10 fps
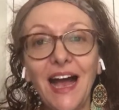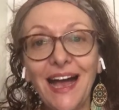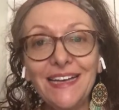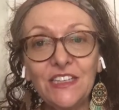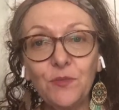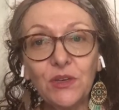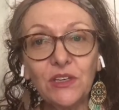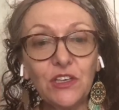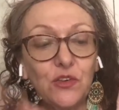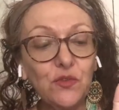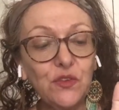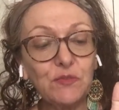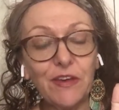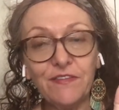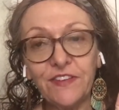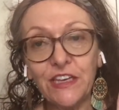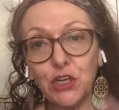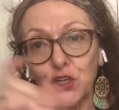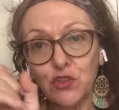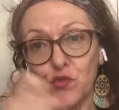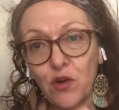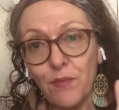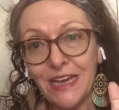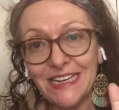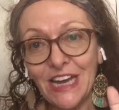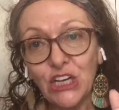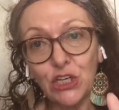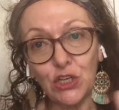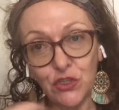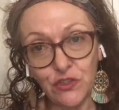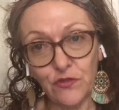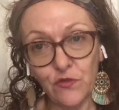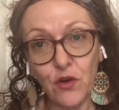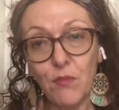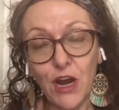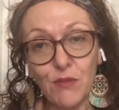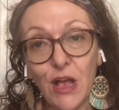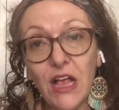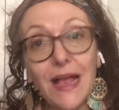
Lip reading: I typically use my fingers or my knuckles for Marma,